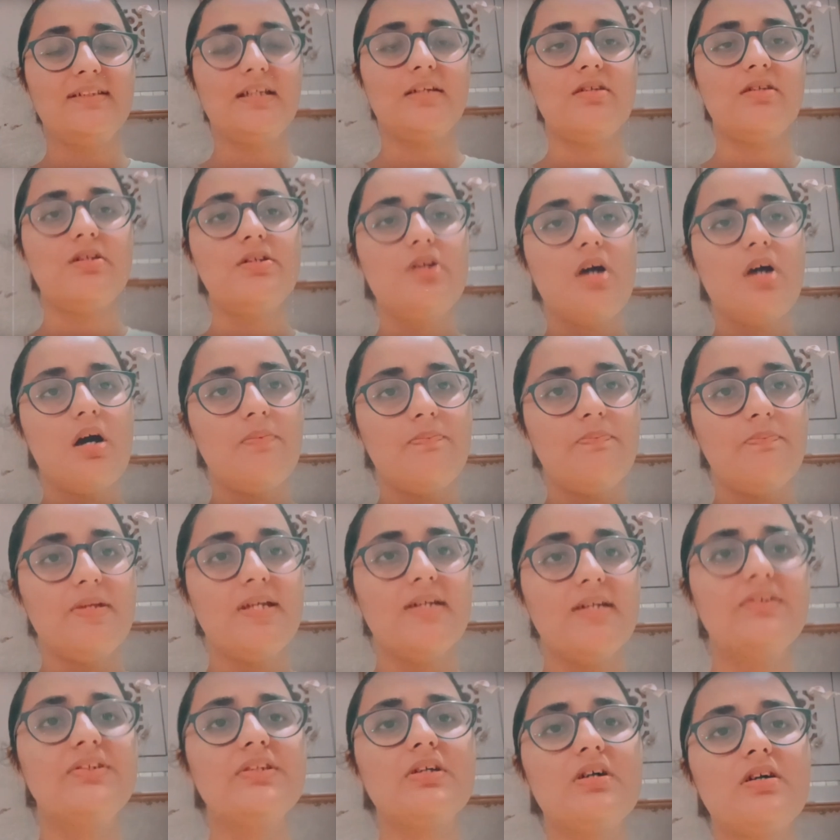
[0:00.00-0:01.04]
other
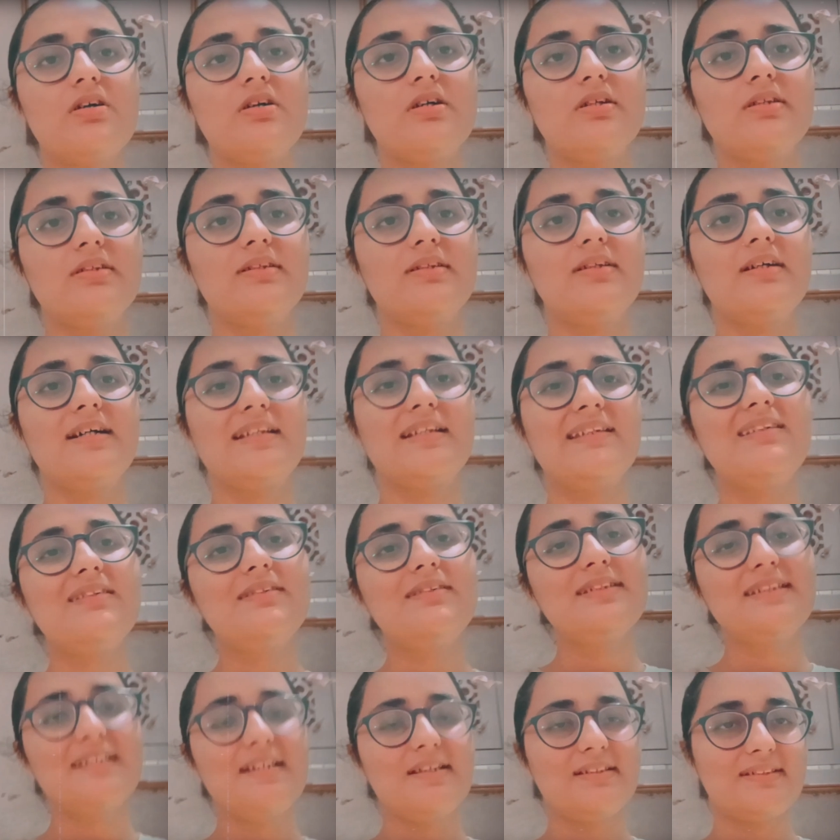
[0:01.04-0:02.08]
topics on the
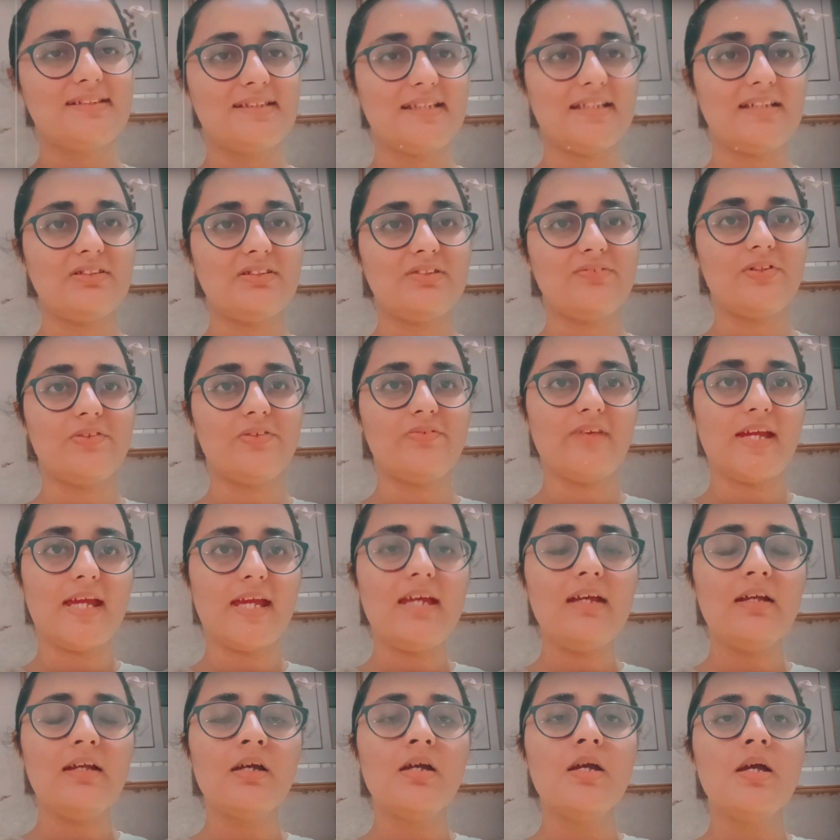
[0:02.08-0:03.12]
other 6 days of the
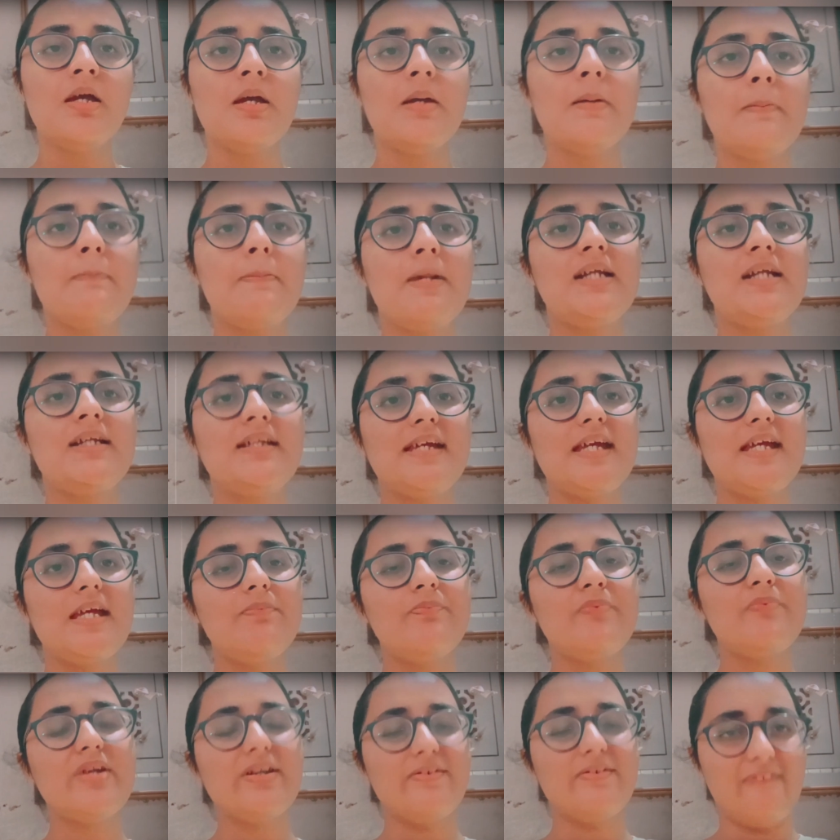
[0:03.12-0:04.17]
week, but
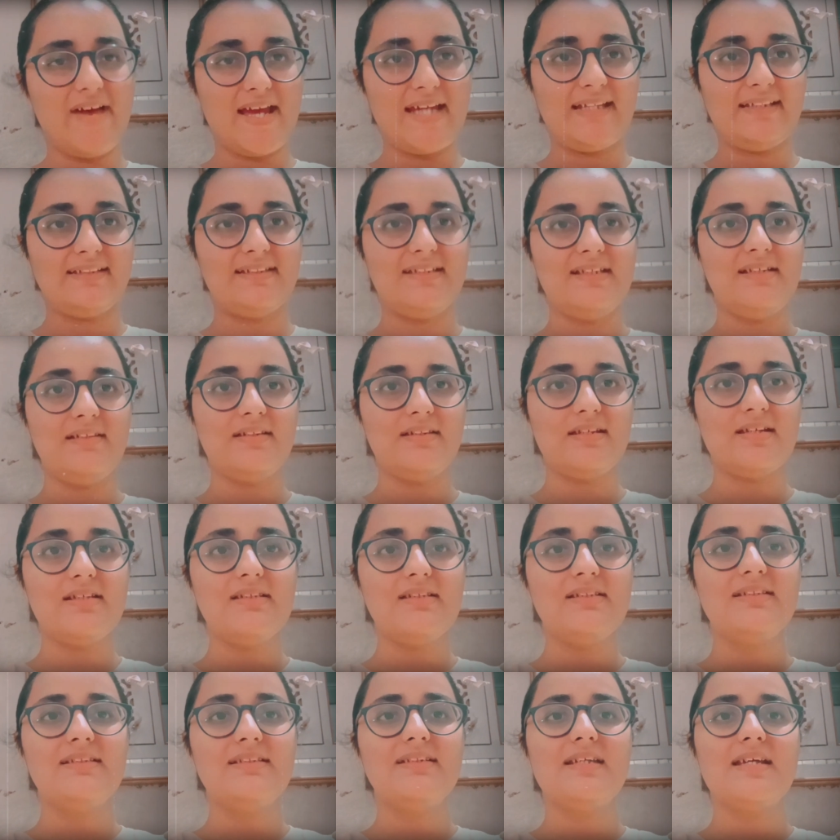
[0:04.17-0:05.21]
keep revising
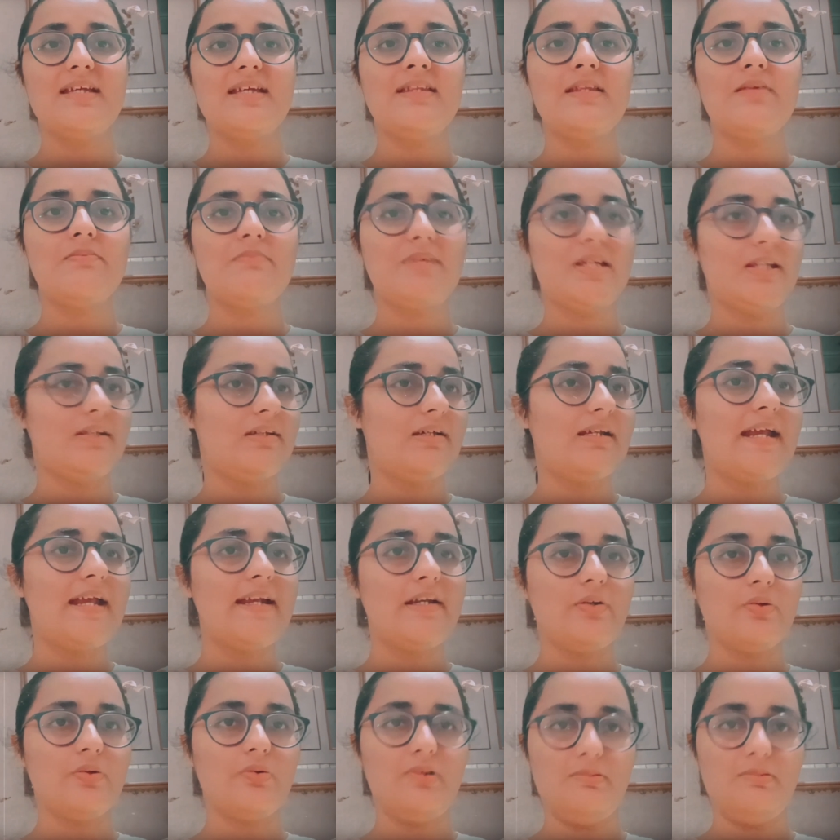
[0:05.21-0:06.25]
this in the manner
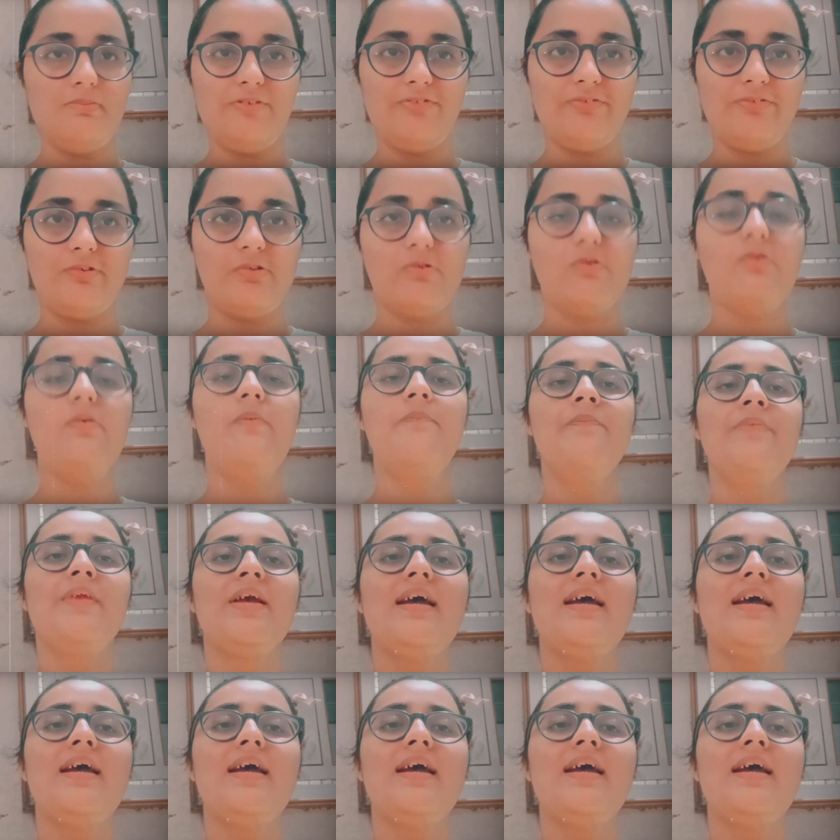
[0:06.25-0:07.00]
I told before.